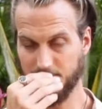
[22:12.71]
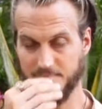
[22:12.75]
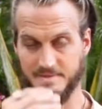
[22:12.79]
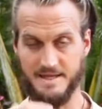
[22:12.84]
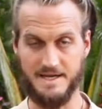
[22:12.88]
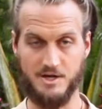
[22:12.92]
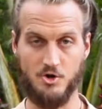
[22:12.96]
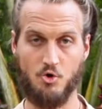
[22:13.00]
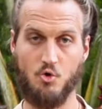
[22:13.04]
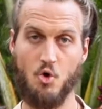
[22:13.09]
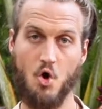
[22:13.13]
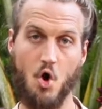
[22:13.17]

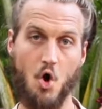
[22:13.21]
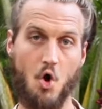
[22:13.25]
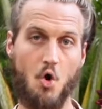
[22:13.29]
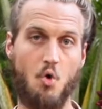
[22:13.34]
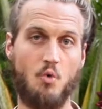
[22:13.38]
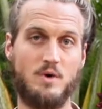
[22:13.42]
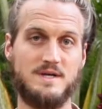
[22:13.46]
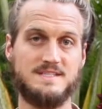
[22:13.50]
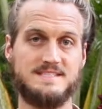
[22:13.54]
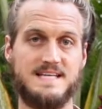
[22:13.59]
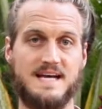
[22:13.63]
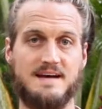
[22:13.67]
They don't
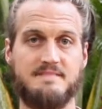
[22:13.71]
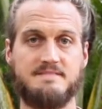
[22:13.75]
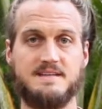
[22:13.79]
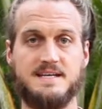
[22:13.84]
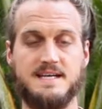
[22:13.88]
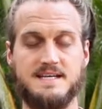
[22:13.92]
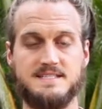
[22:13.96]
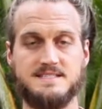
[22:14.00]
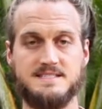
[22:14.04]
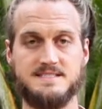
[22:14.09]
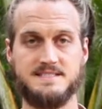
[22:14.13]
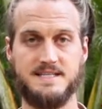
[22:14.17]
always have to
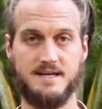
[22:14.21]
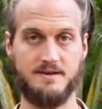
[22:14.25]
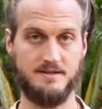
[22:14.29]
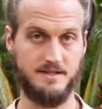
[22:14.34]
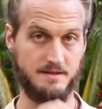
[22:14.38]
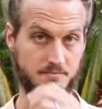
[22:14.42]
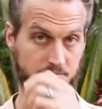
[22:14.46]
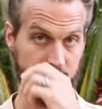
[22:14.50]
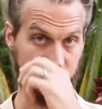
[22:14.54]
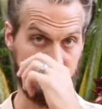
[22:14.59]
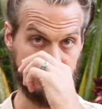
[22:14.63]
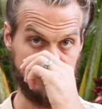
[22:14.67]

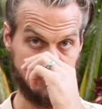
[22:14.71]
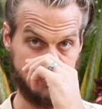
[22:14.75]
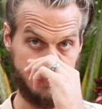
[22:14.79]
necessarily be the